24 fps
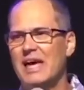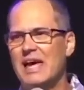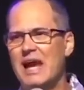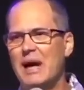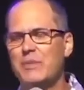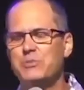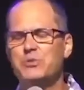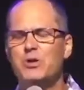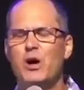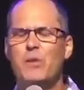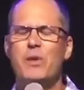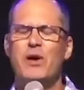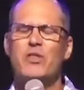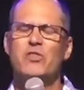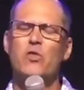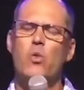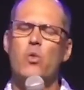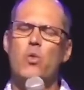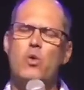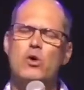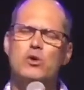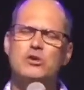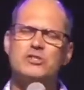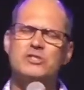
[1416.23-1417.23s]
I'm talking about the
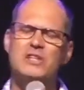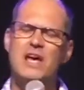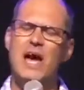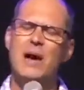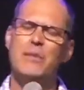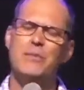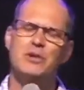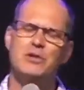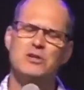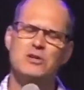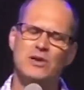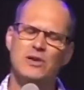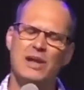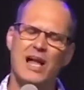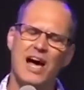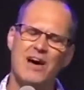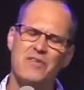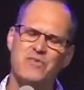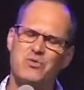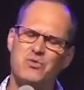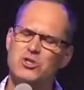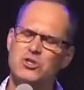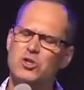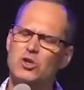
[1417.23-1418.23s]
worst time of your life
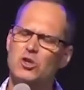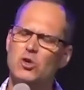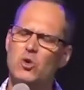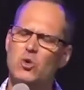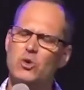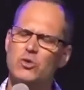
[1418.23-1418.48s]
when you're going